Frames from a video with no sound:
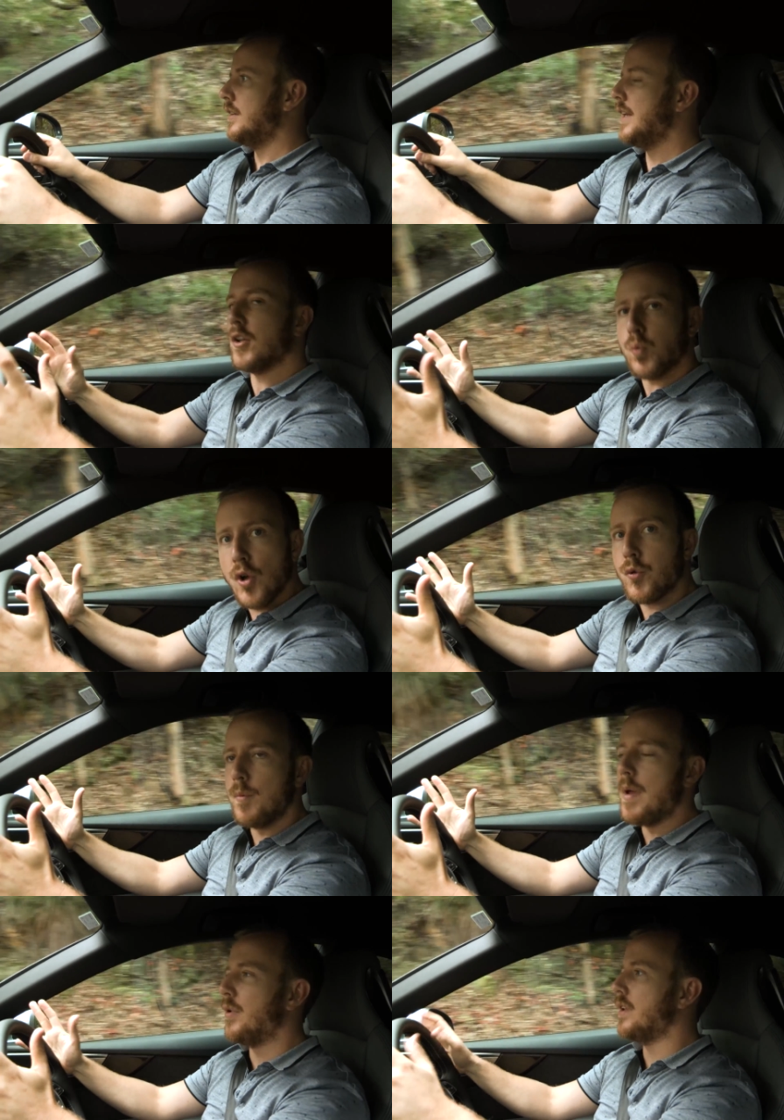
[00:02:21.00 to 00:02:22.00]
Now it's worth
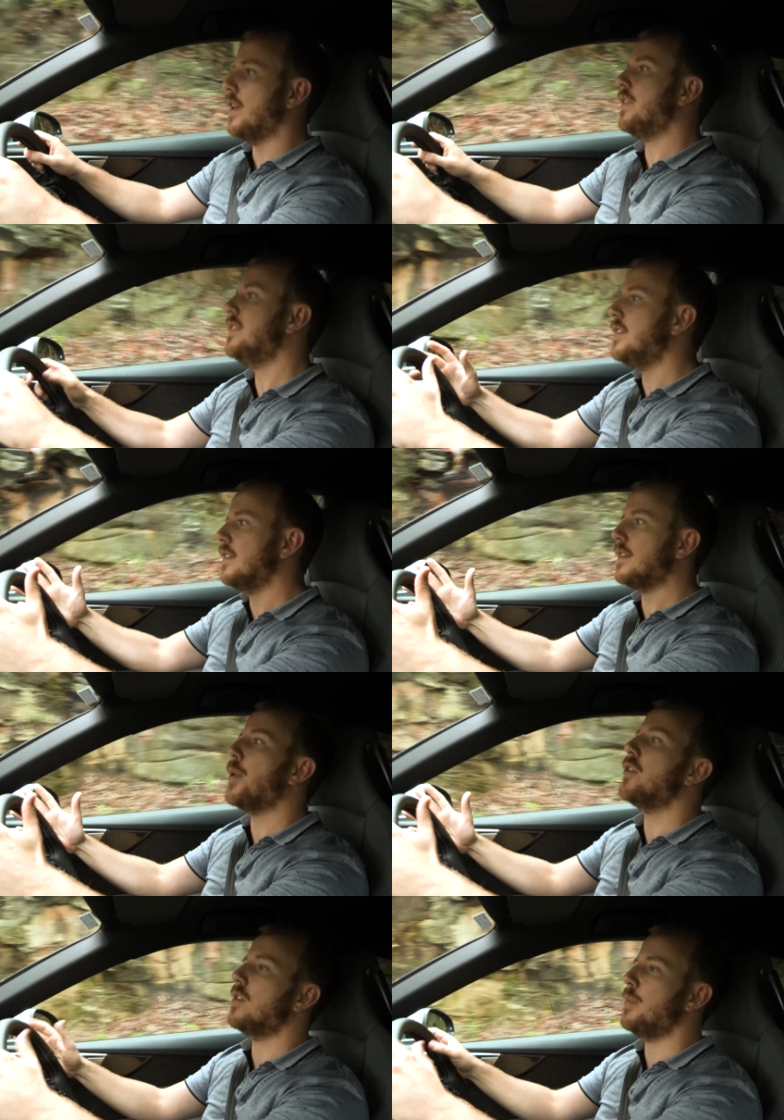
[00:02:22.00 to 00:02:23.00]
remembering that this isn't
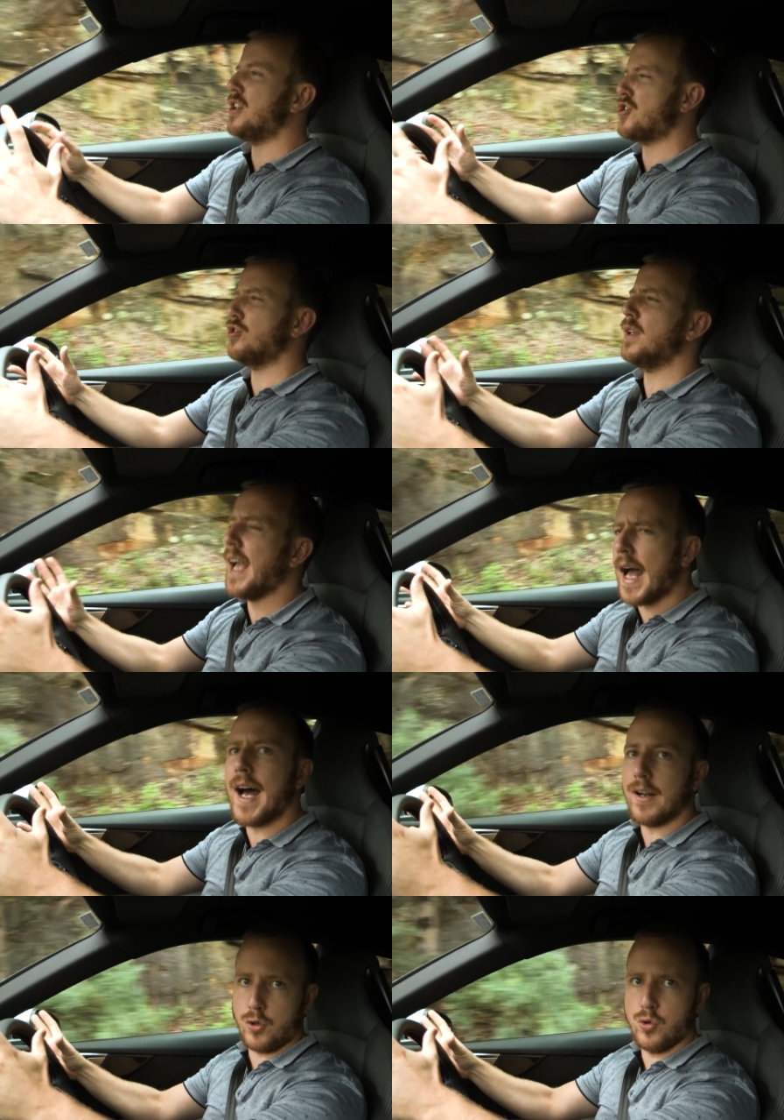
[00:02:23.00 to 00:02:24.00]
supposed to be a truly
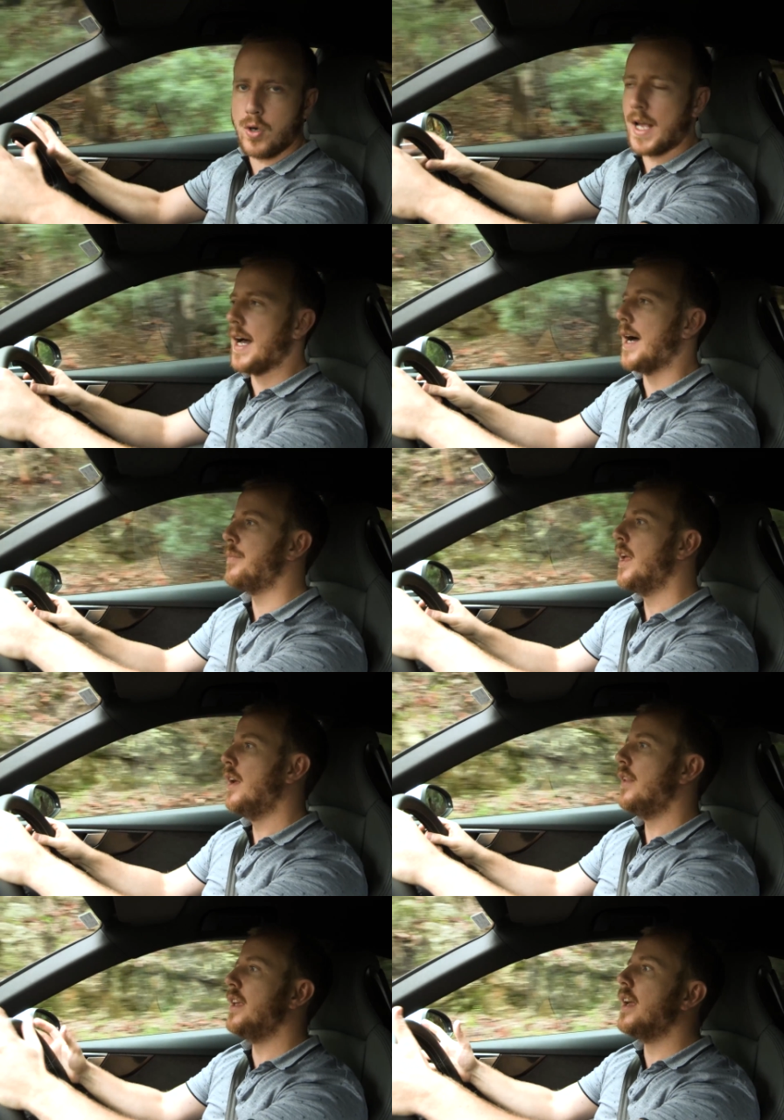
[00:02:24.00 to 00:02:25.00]
hardcore car.
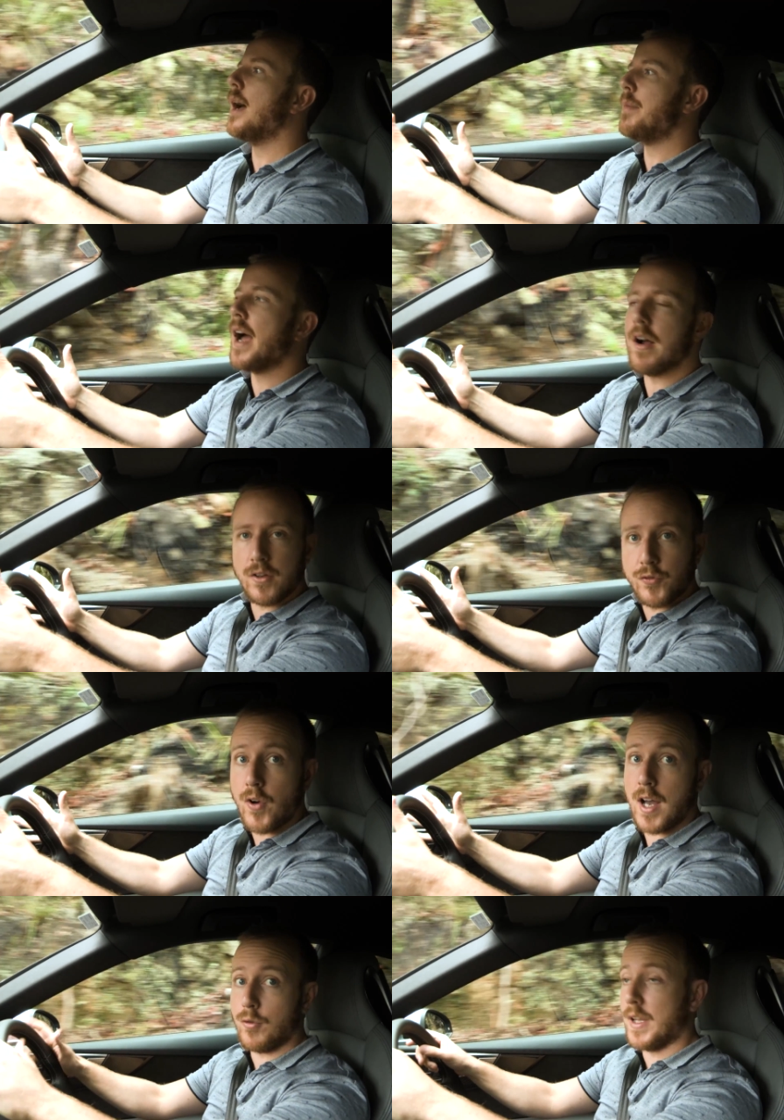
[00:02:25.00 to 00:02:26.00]
The incoming
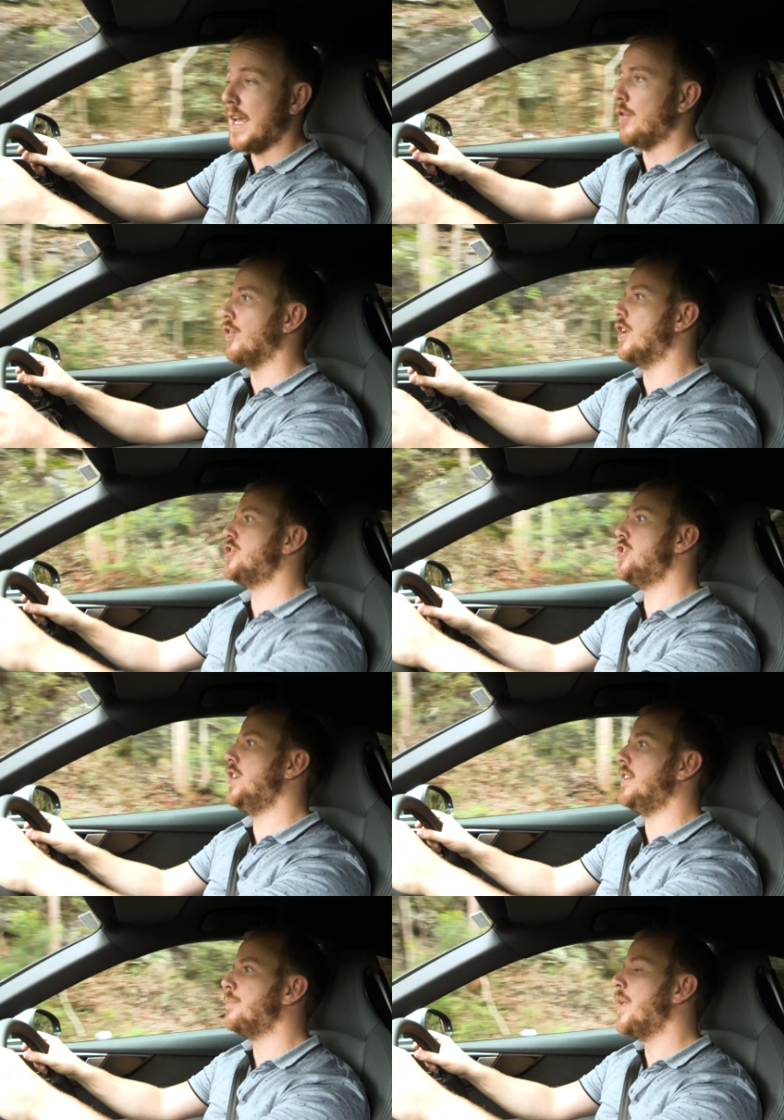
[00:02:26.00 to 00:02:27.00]
RS5 will handle those
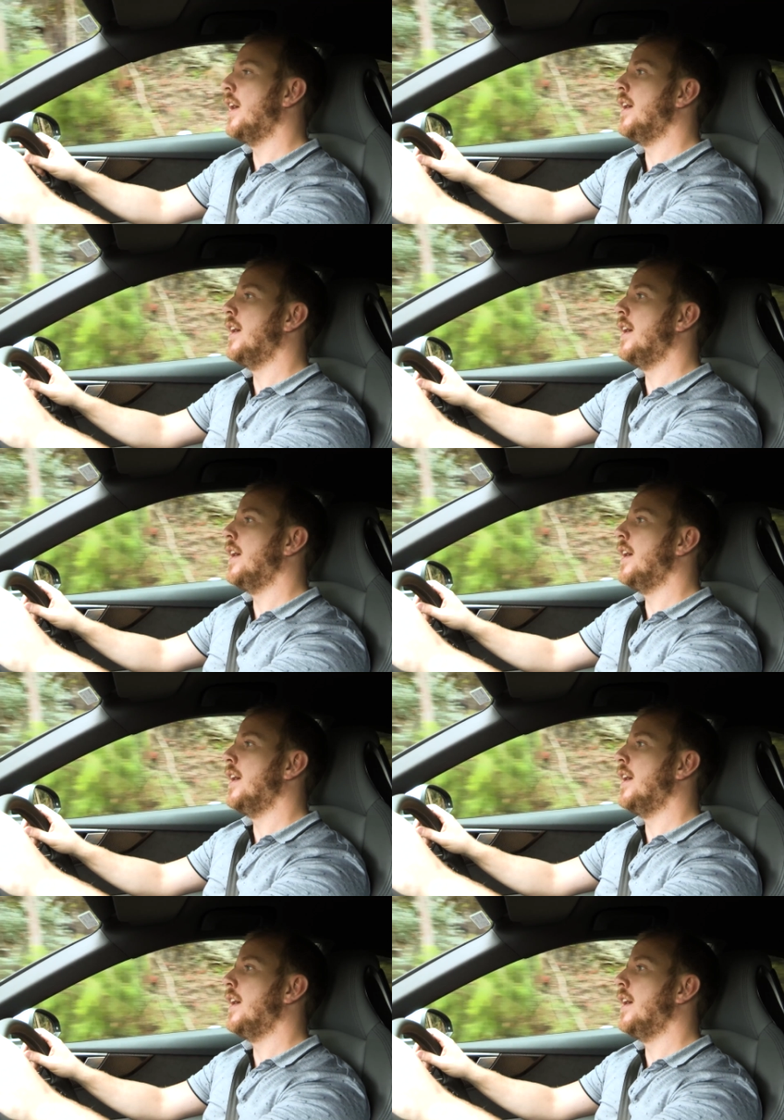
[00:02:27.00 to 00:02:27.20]
duties.